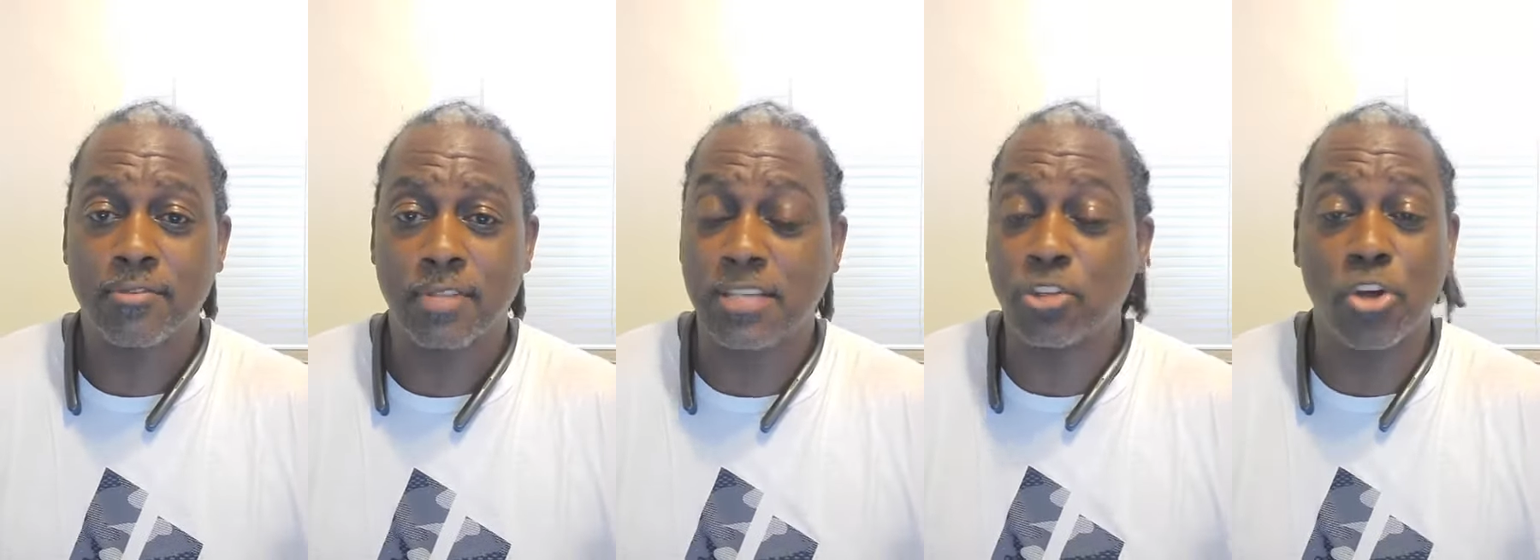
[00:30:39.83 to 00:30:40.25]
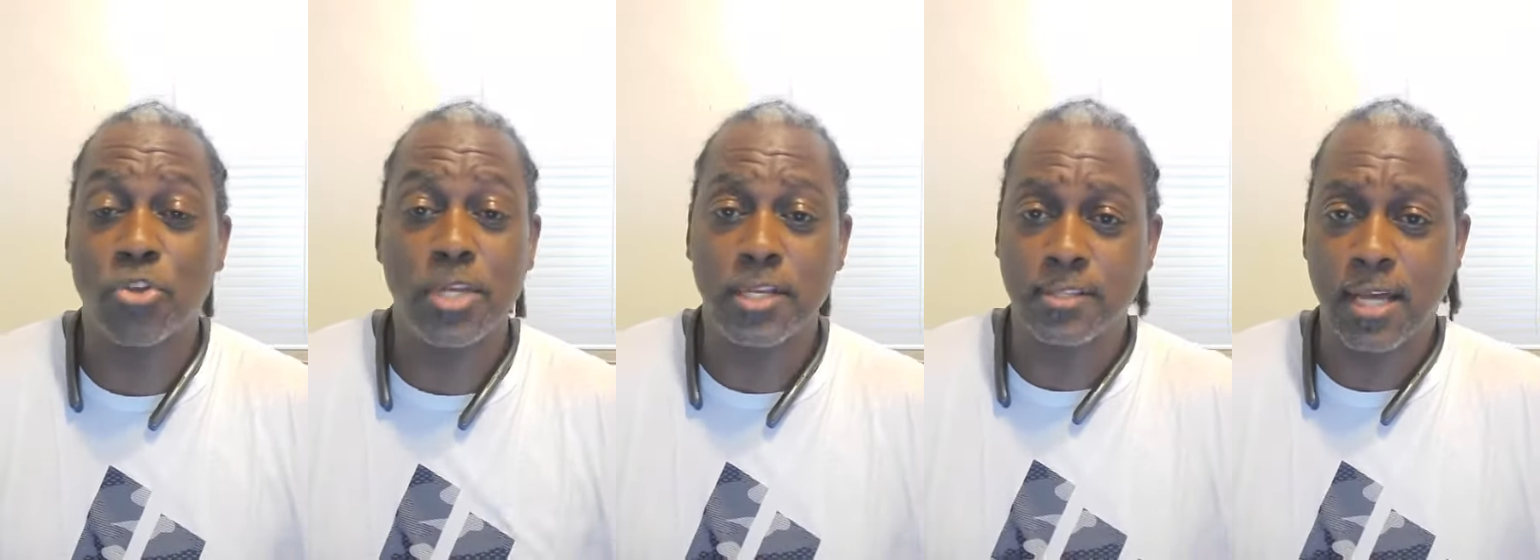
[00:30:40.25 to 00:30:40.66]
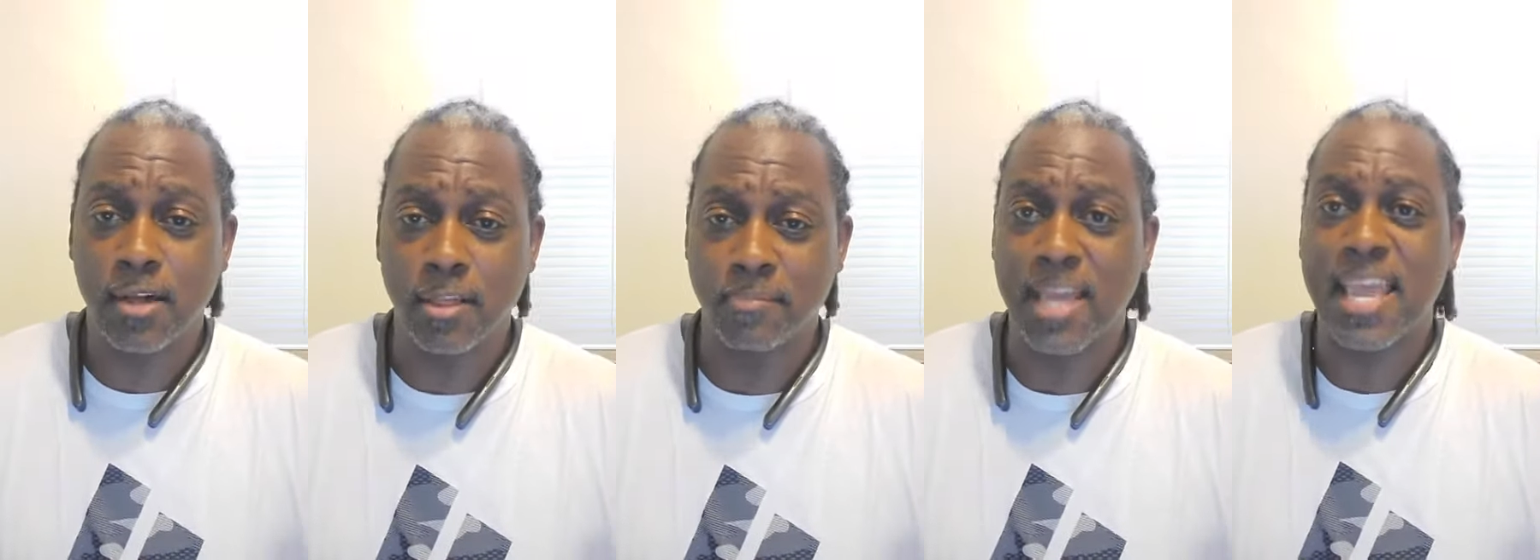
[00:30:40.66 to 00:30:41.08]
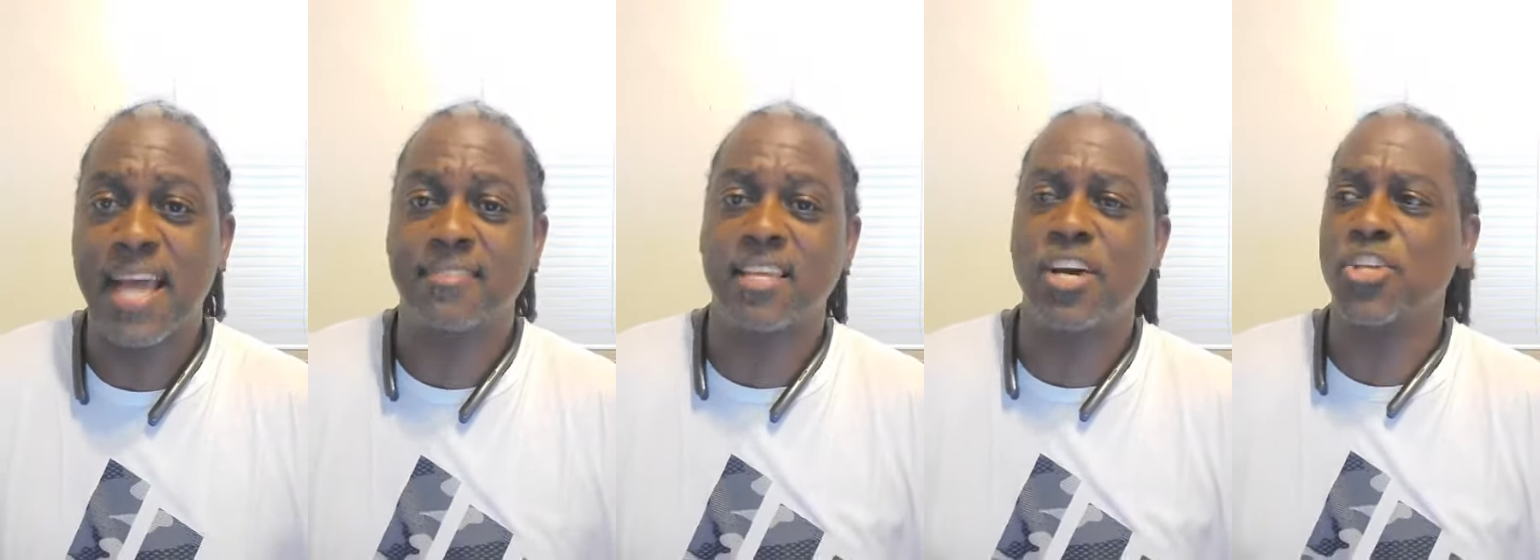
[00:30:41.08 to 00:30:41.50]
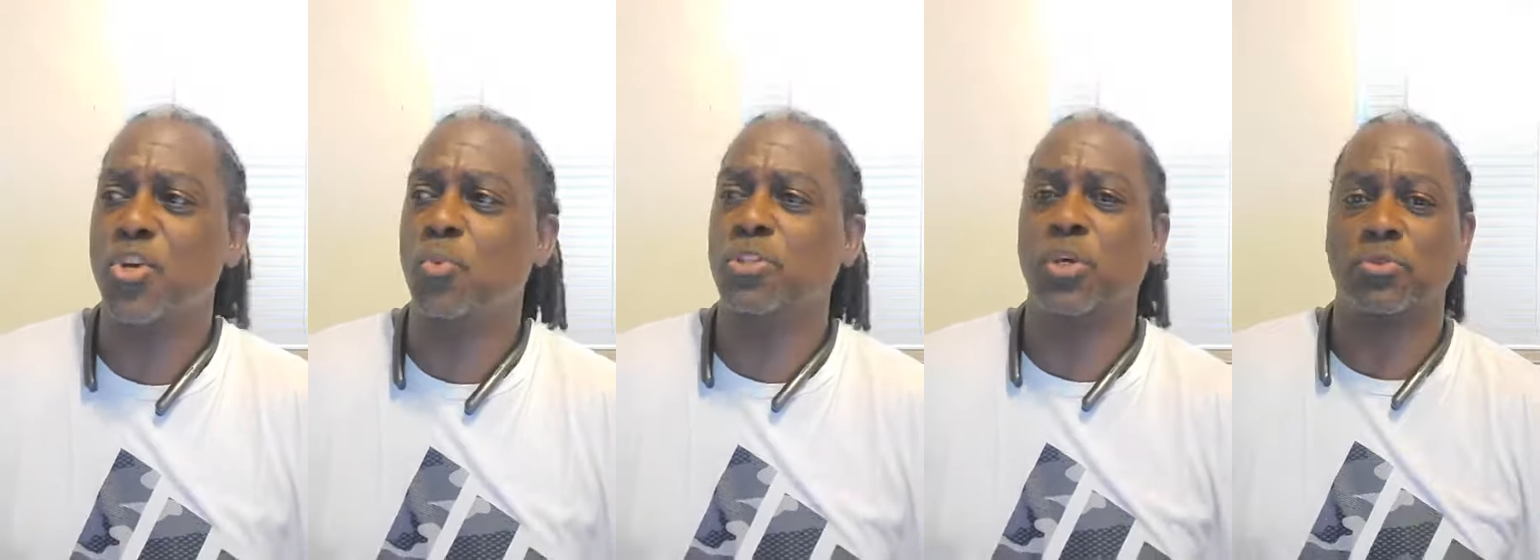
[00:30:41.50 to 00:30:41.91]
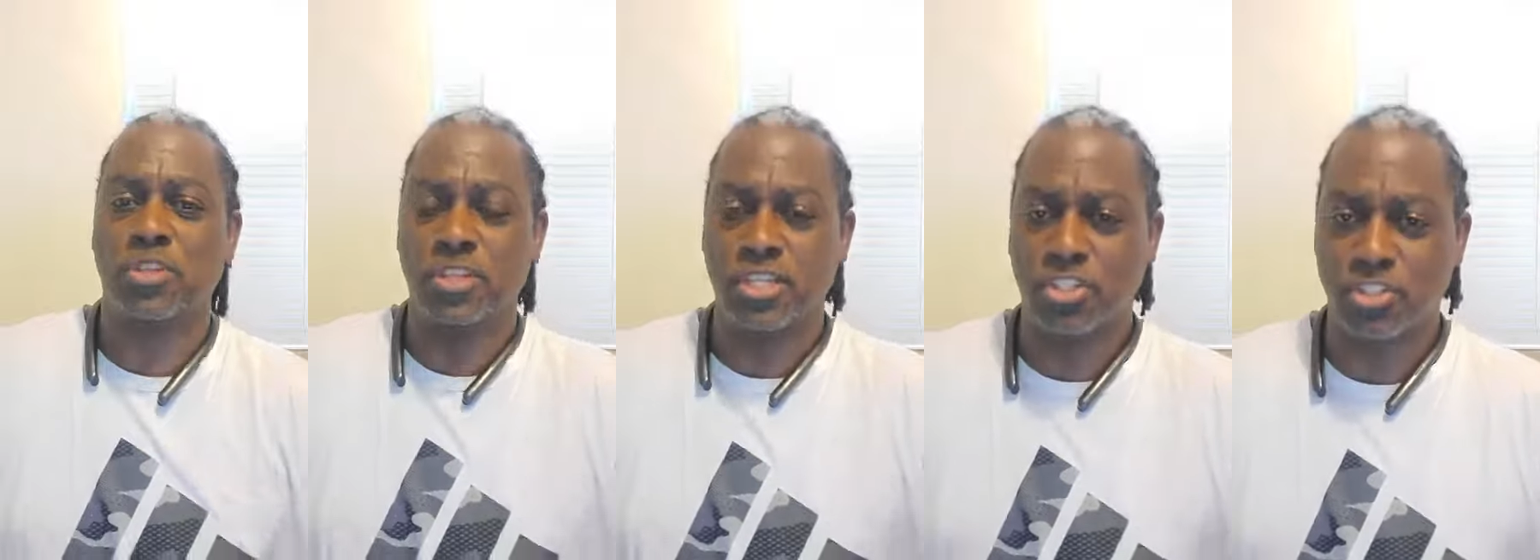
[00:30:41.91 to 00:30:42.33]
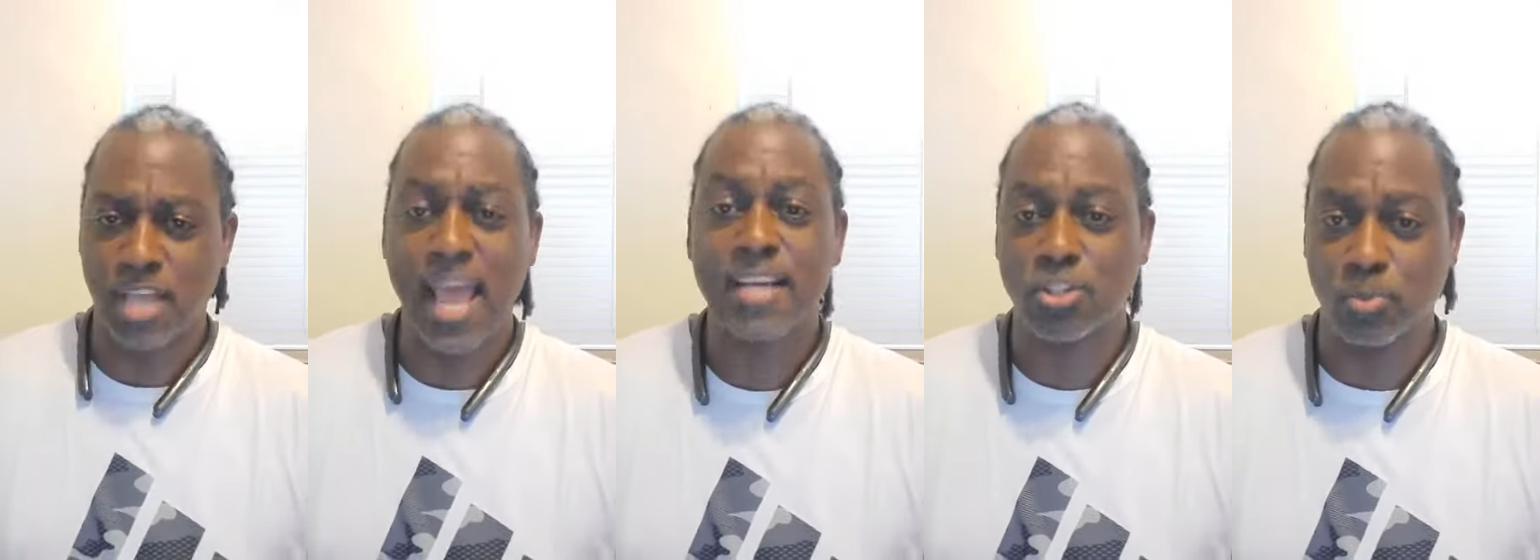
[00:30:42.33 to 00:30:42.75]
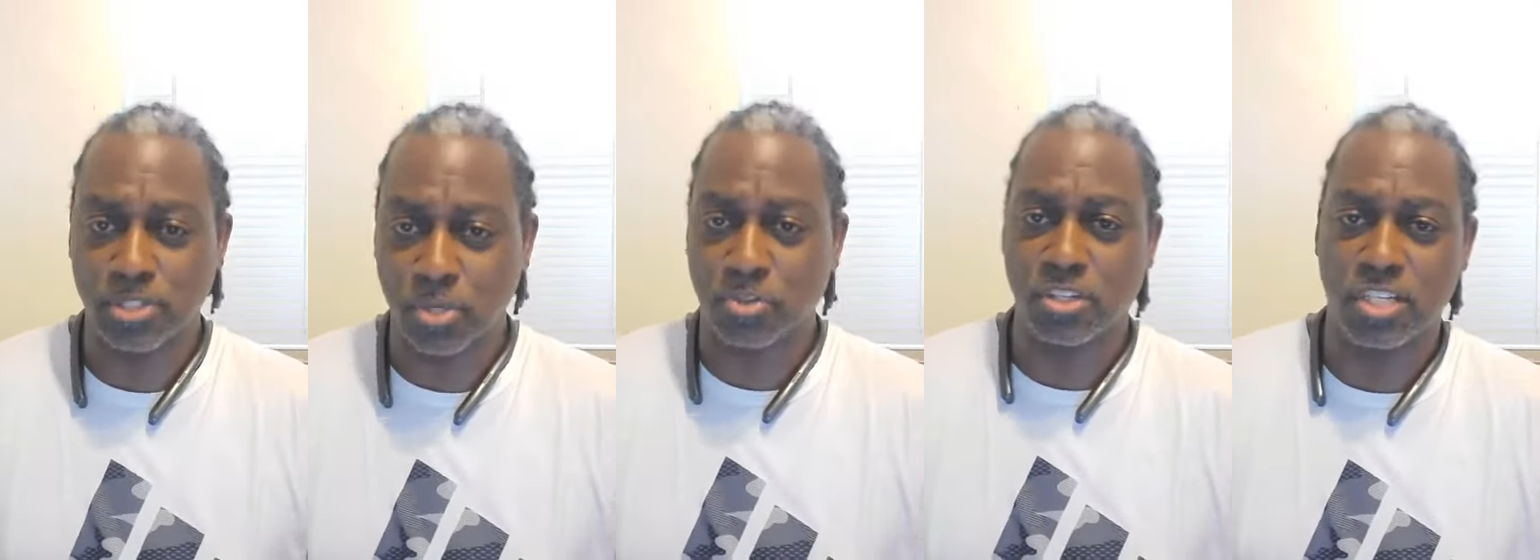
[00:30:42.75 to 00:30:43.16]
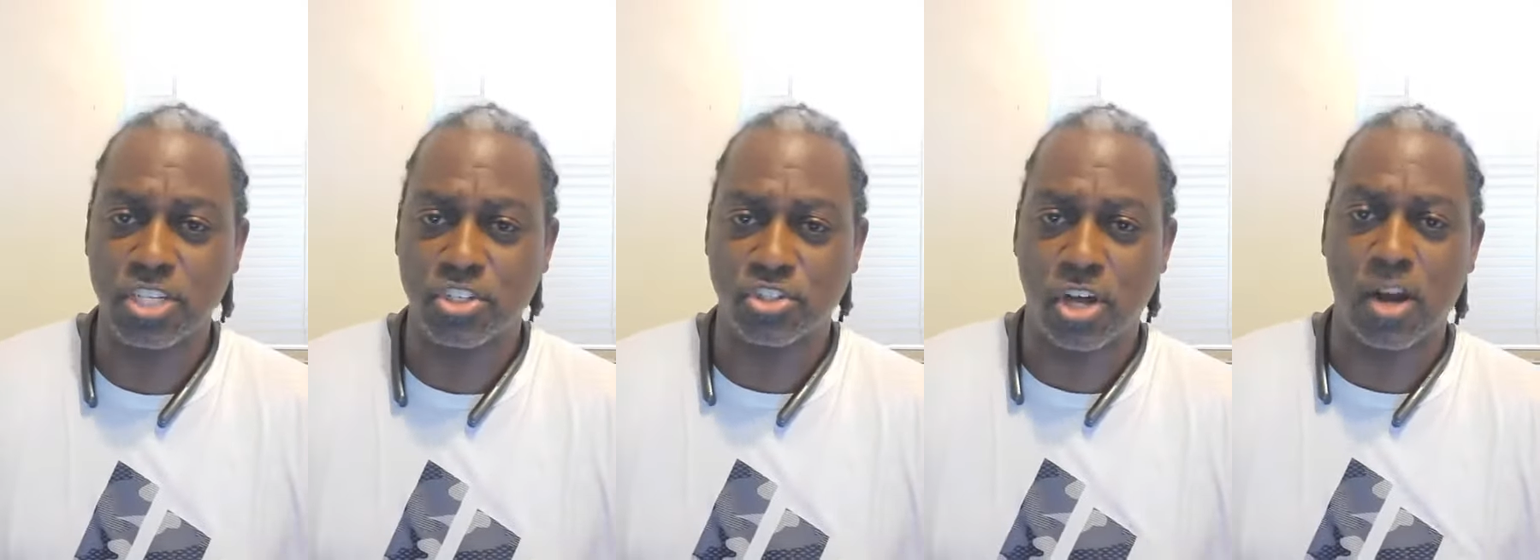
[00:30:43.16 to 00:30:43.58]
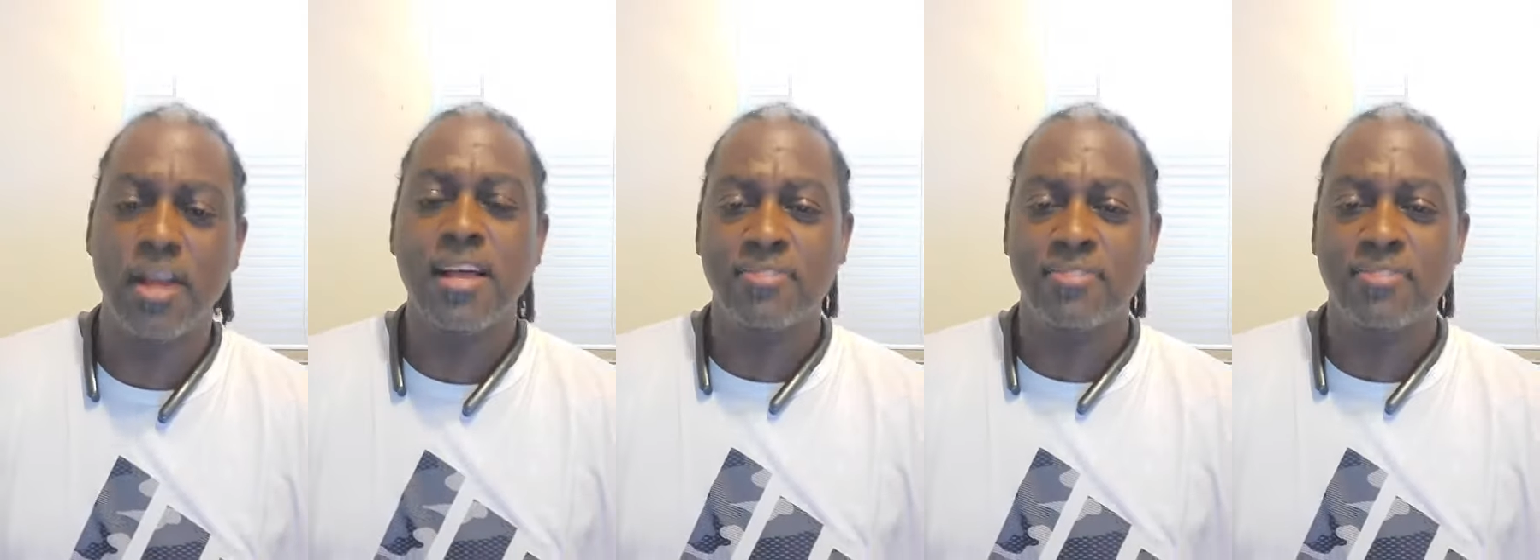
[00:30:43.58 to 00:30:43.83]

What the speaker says: That's all you need to tell them. They can't tell you what those conditions, ask you what those conditions are.